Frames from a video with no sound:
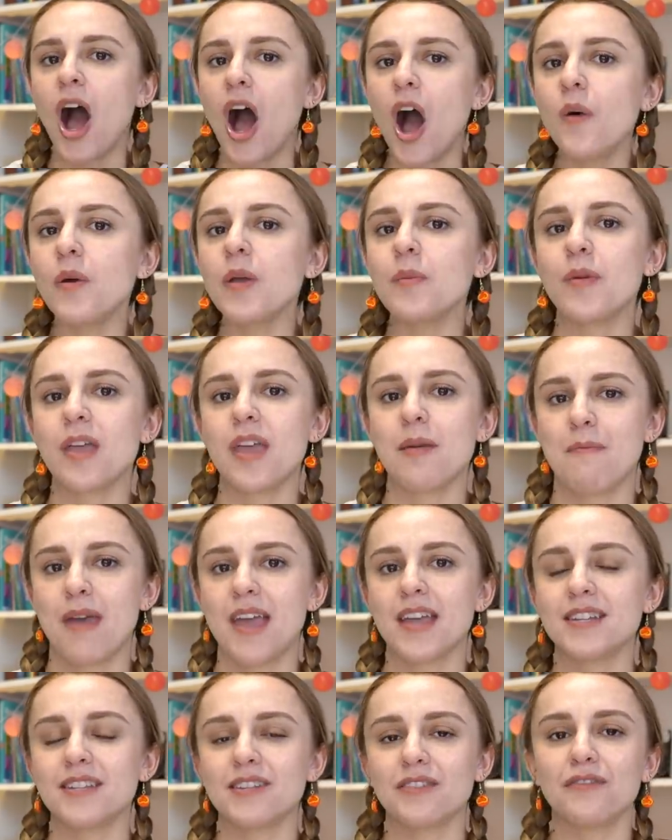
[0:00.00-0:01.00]
Are we being
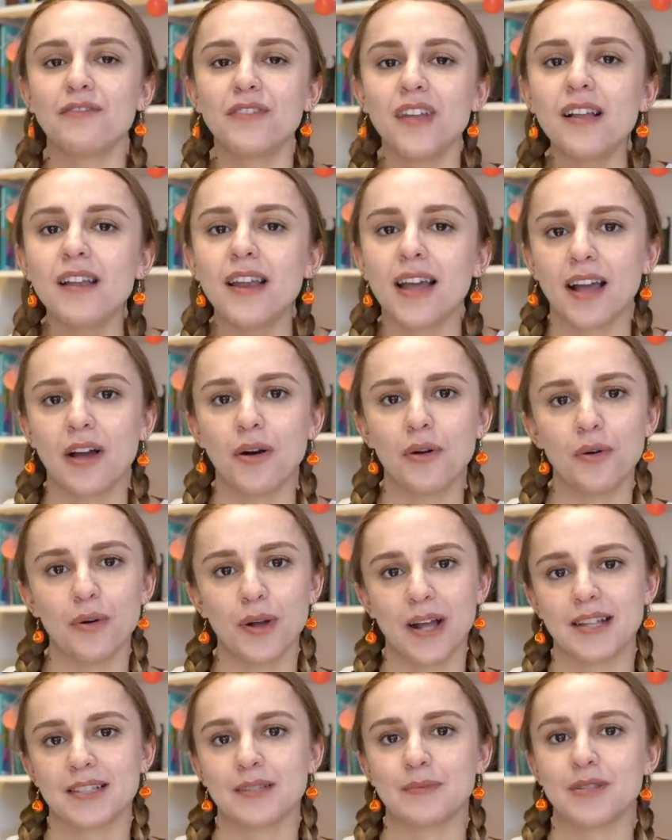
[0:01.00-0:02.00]
made to feel like our
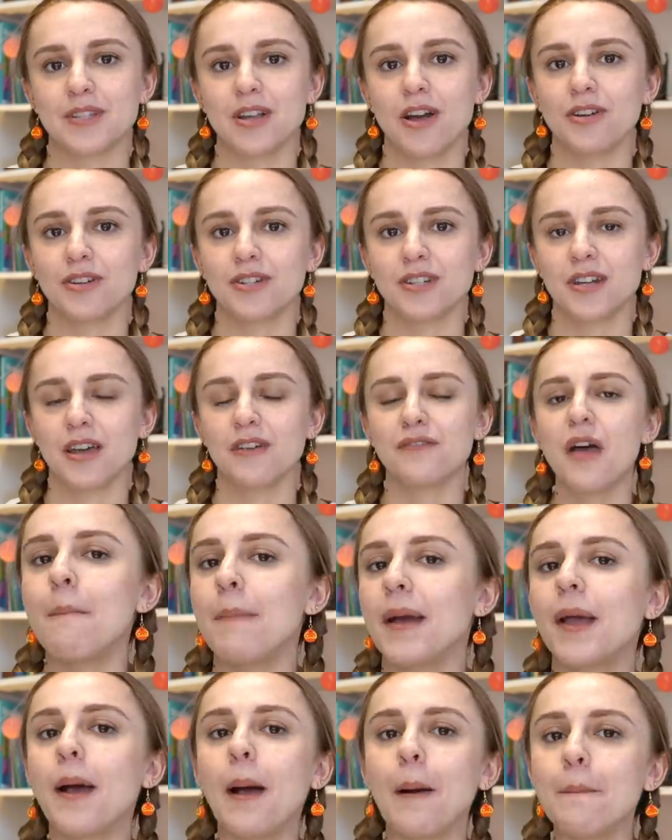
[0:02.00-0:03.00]
orgasms aren't good enough
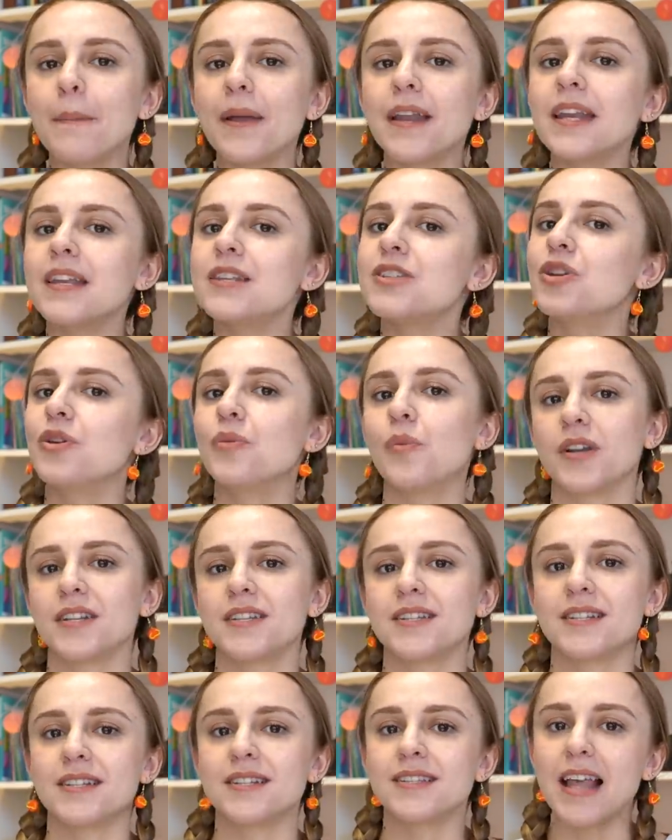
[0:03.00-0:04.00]
by companies who want
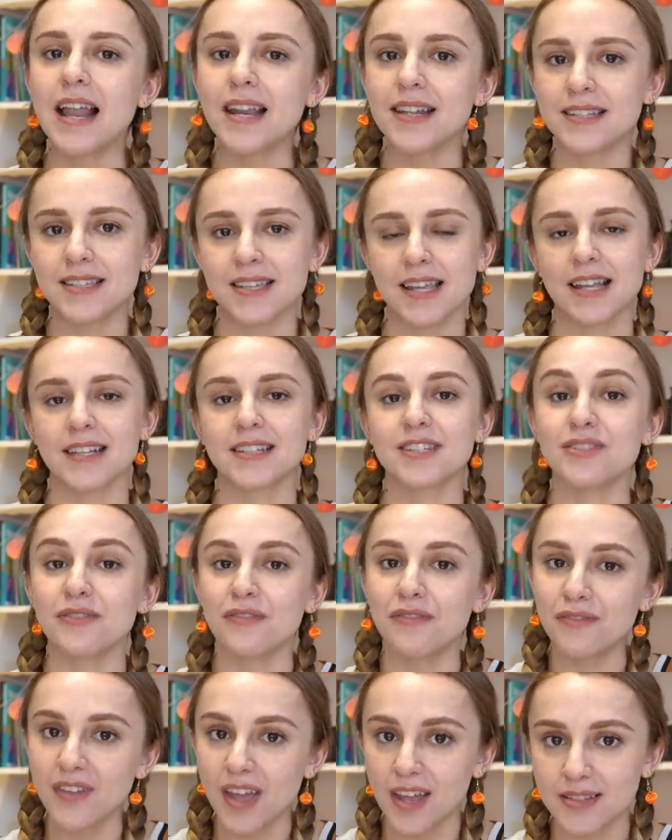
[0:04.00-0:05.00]
to sell us things to
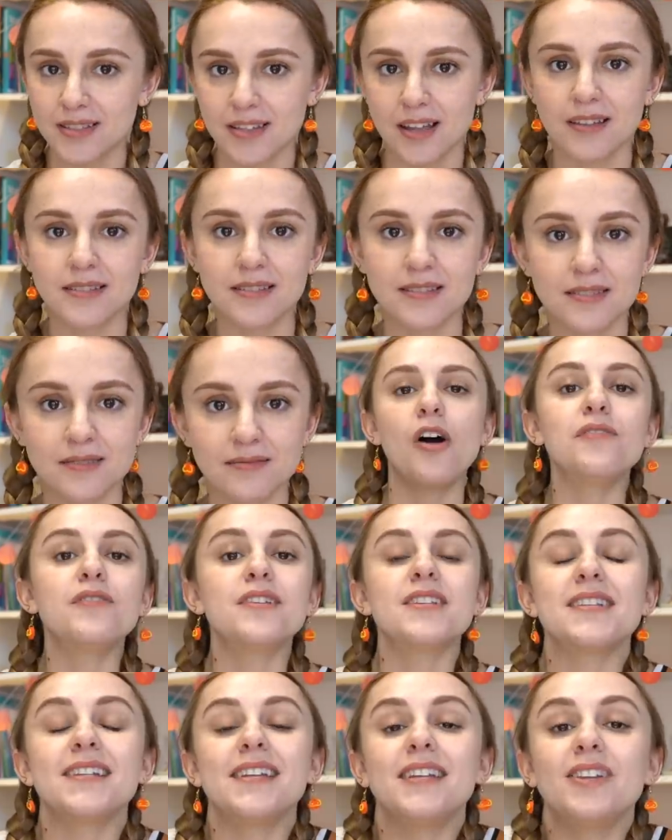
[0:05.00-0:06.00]
fix us?
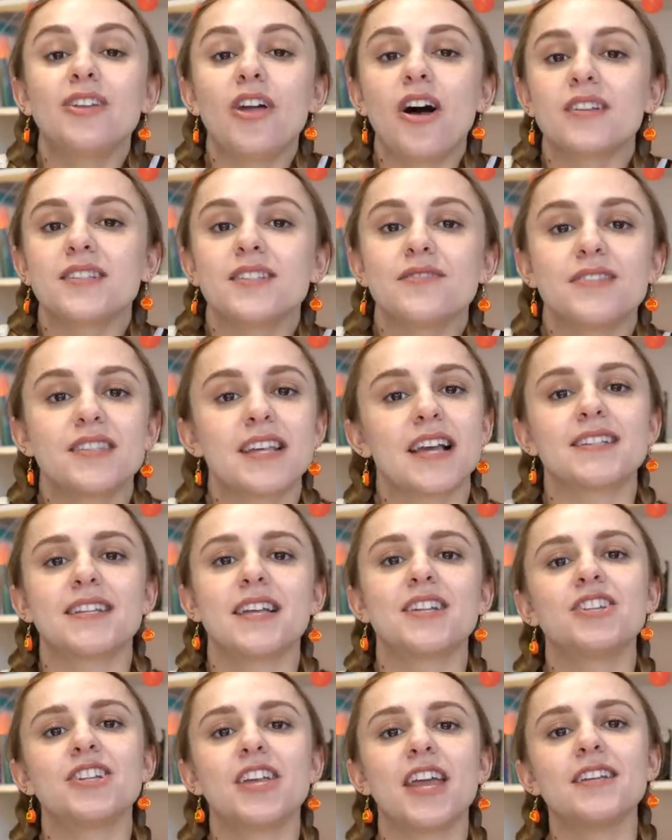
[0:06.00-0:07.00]
Obviously, lots of sex
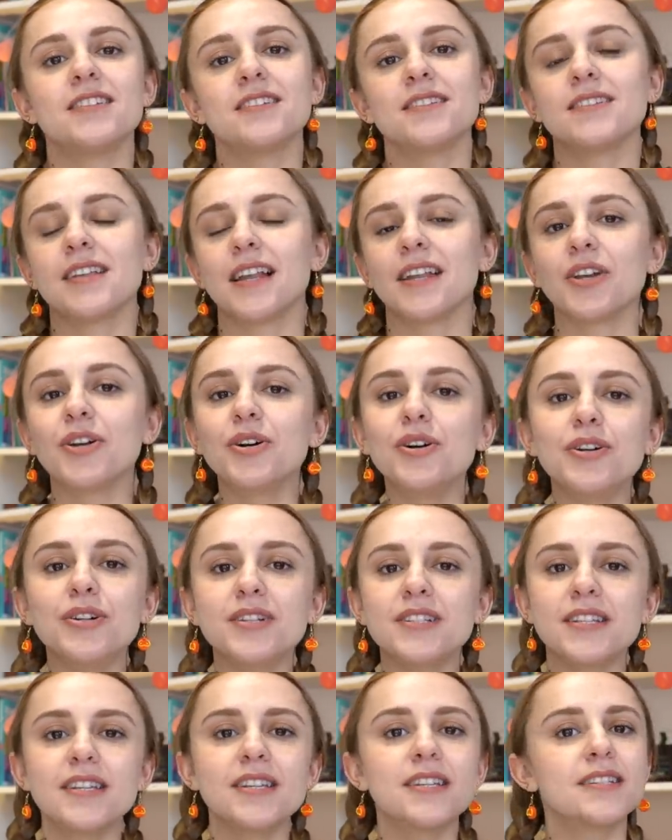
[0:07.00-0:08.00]
educators selling
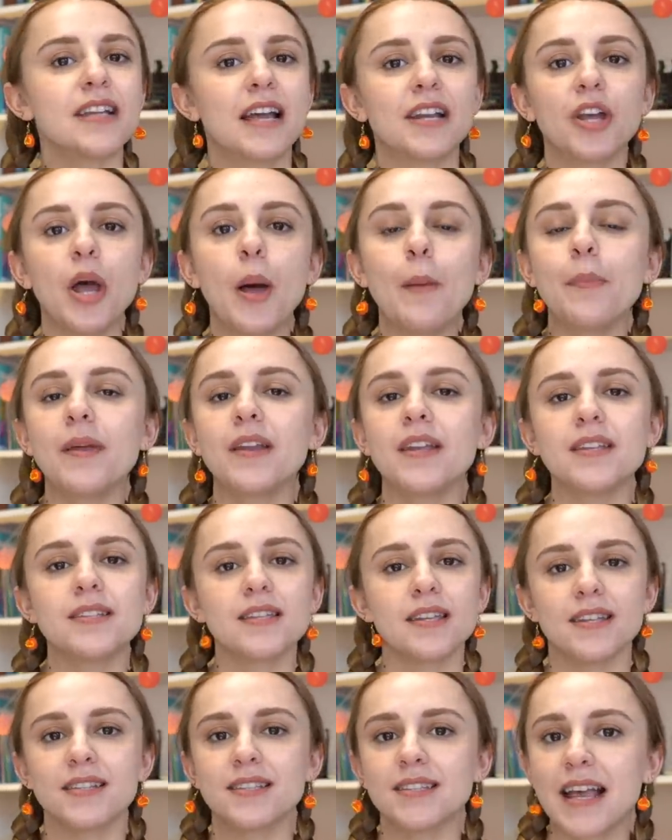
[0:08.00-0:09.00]
courses and
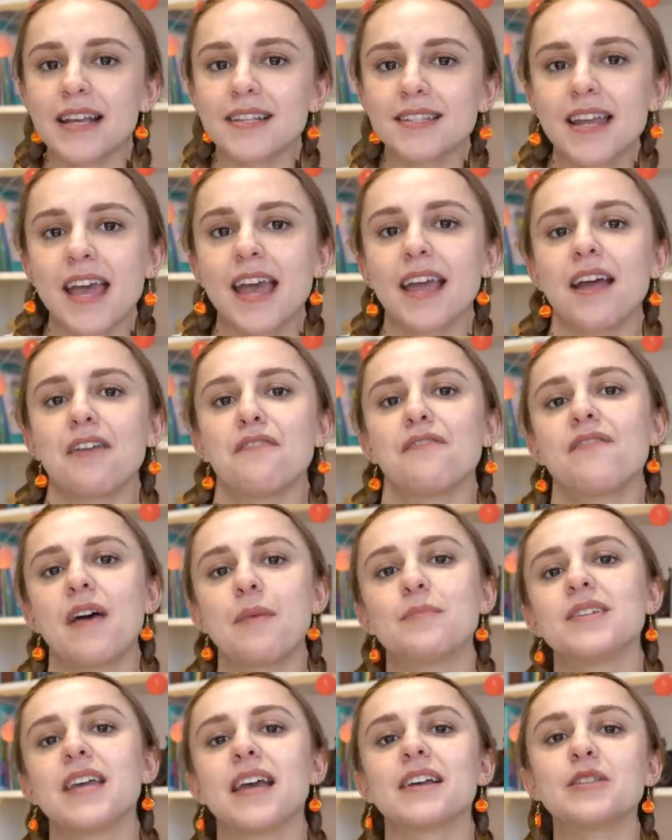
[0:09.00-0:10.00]
companies in the sex tech and
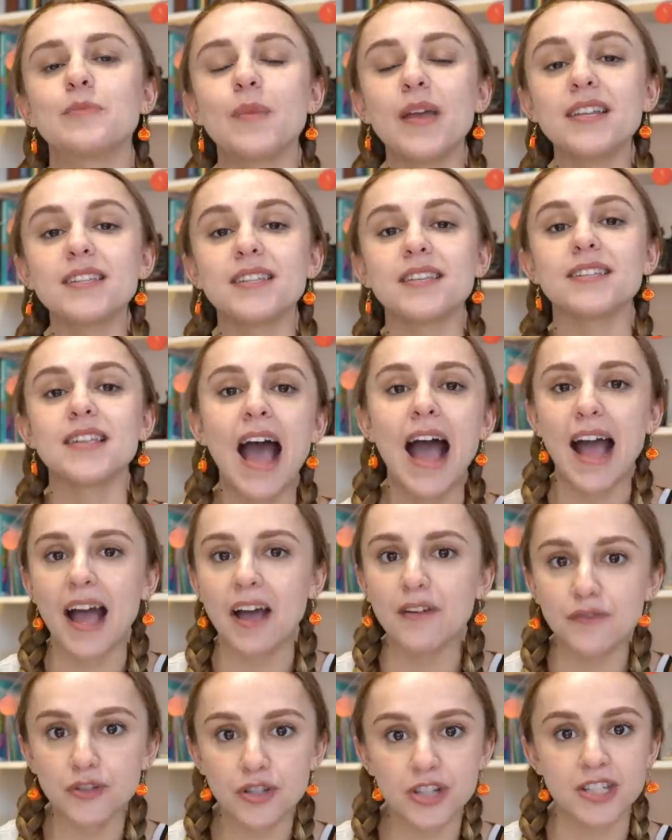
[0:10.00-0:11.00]
femtech spaces
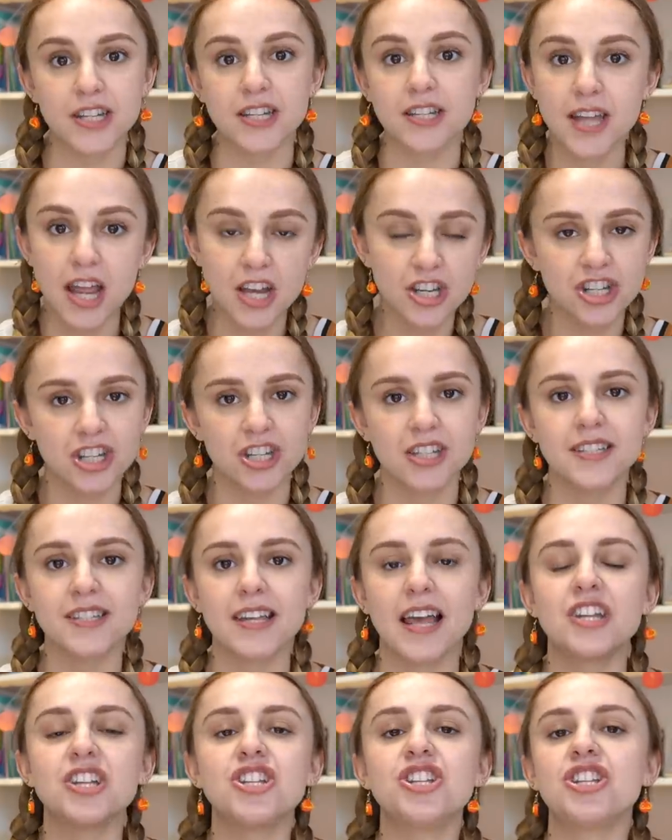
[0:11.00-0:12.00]
have good intentions
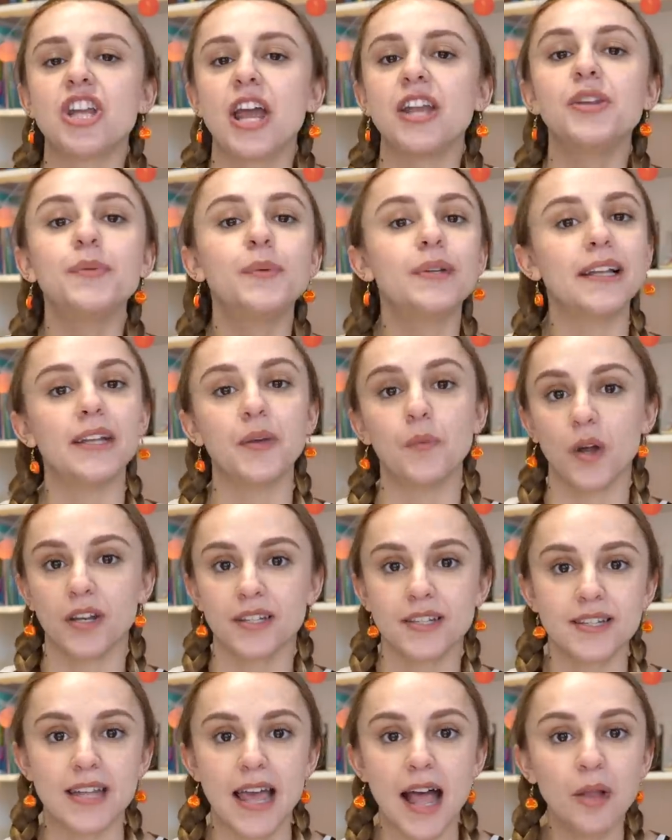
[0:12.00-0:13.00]
and genuinely
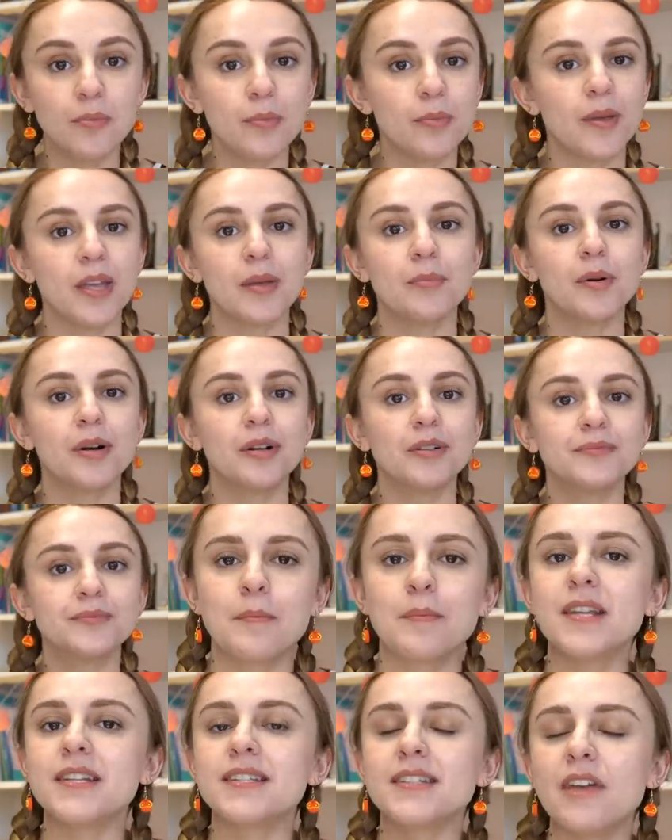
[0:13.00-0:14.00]
want to help people.
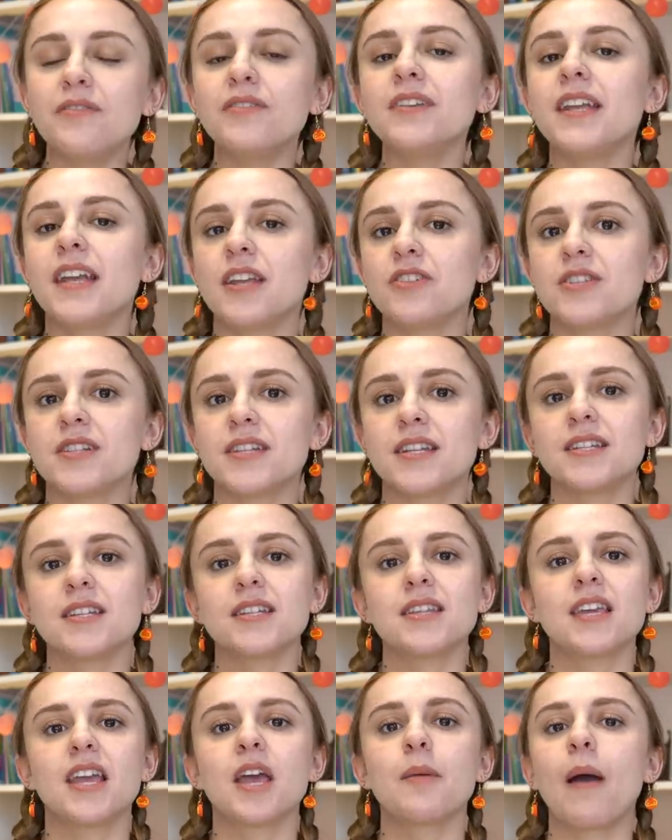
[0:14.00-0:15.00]
But it's definitely interesting to
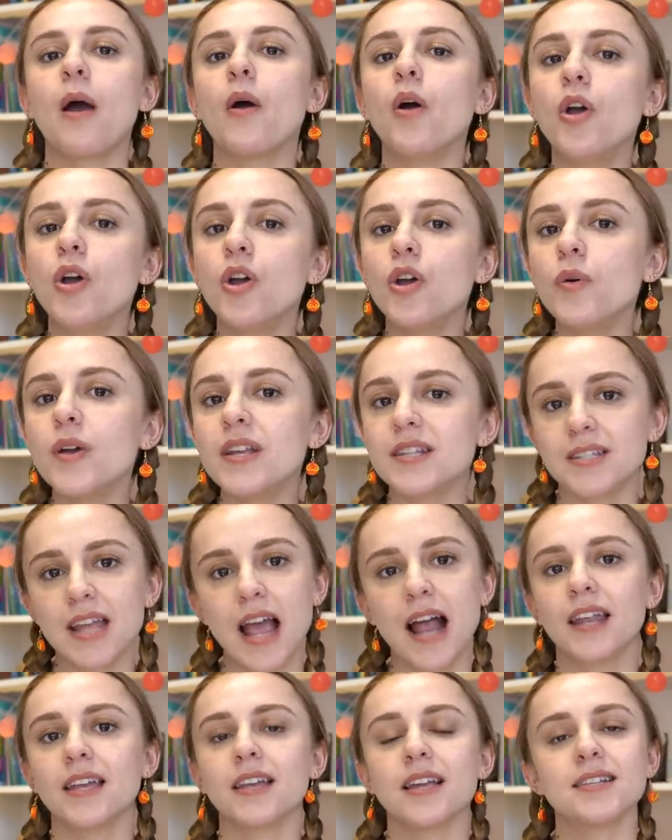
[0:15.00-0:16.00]
think about who is
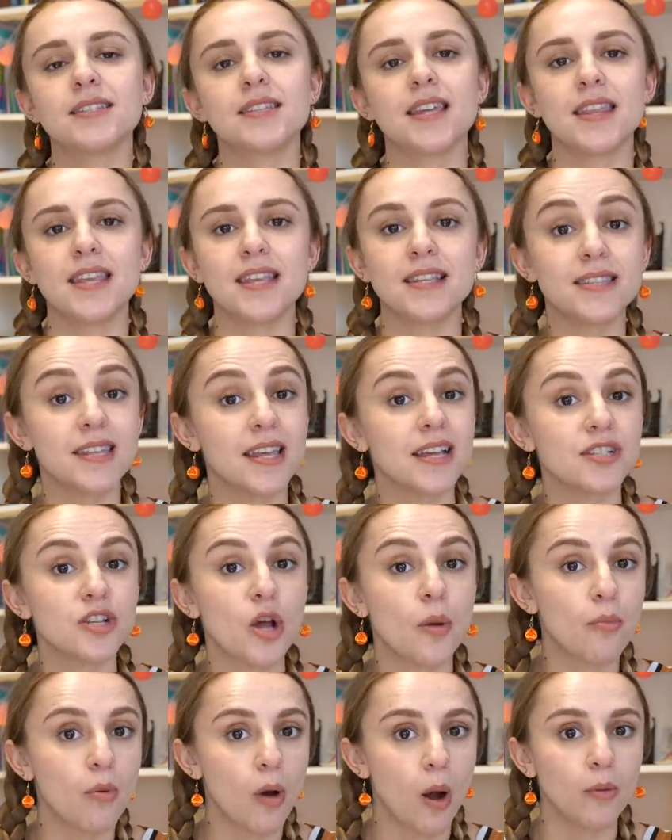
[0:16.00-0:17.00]
telling us that these things
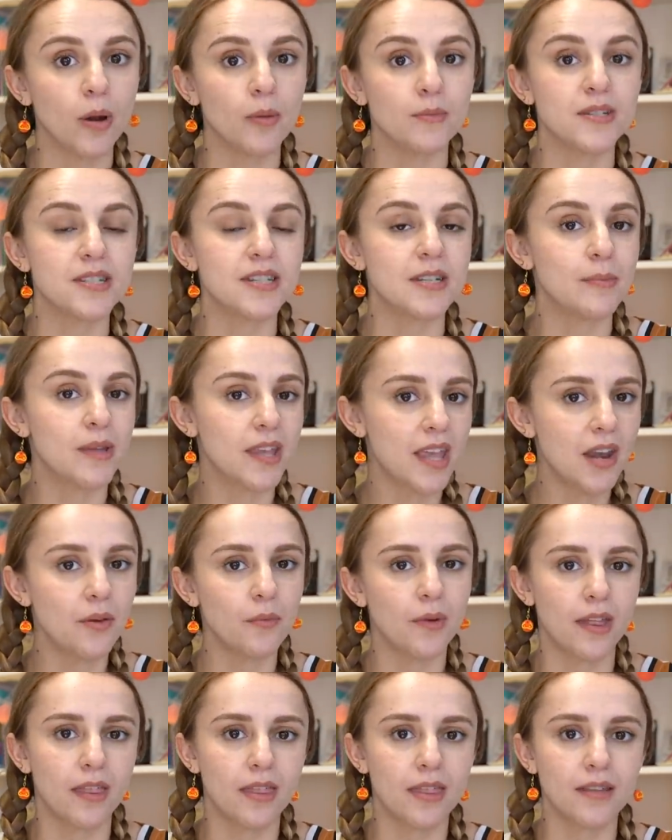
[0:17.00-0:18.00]
are problems to begin
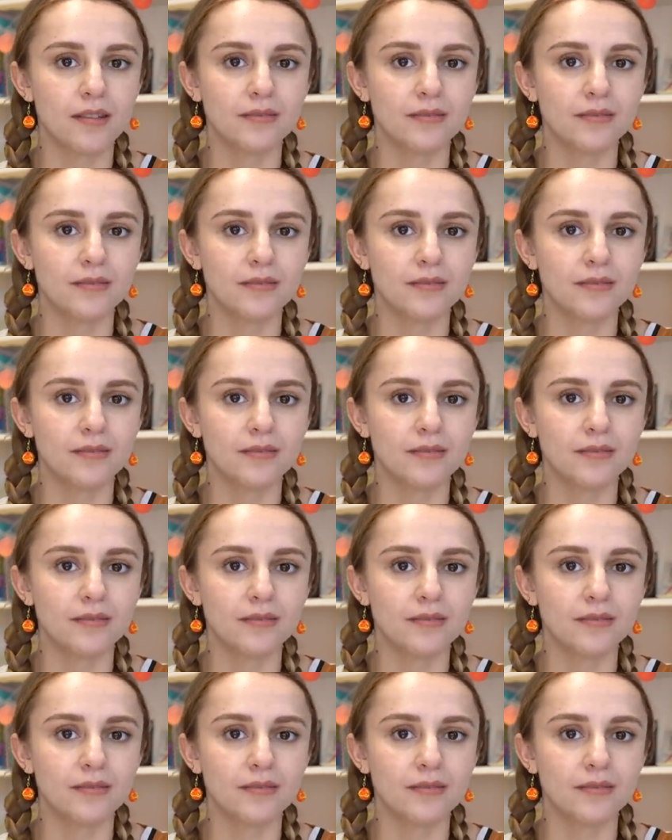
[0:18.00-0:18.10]
with.